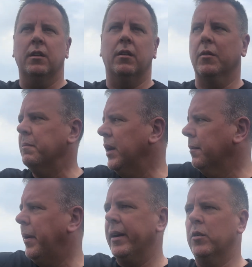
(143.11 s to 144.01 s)
£1
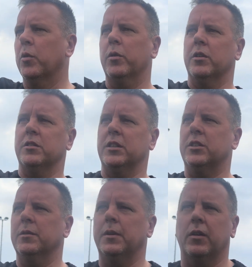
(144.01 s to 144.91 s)
million corners. He
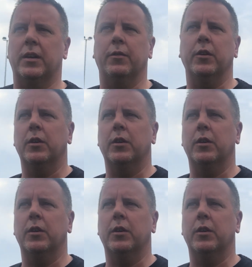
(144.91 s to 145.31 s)
should, like, if